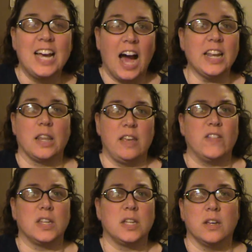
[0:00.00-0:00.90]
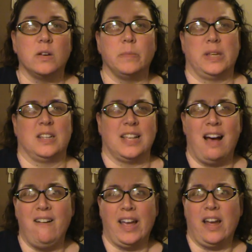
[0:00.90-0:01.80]
I'd leave it too because
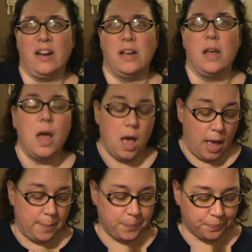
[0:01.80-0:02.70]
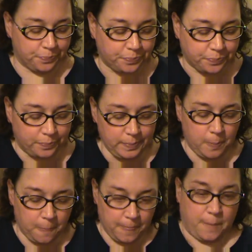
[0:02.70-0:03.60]
I don't care. Um,
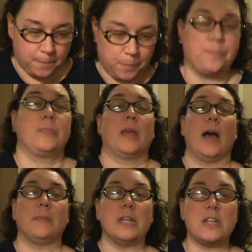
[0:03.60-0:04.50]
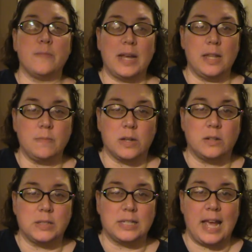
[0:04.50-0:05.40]
I'm gonna do my
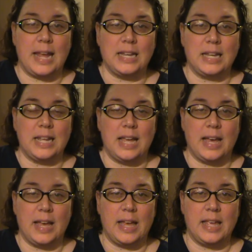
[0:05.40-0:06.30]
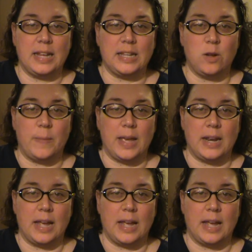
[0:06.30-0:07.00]
elliptical tonight uh, in a little bit.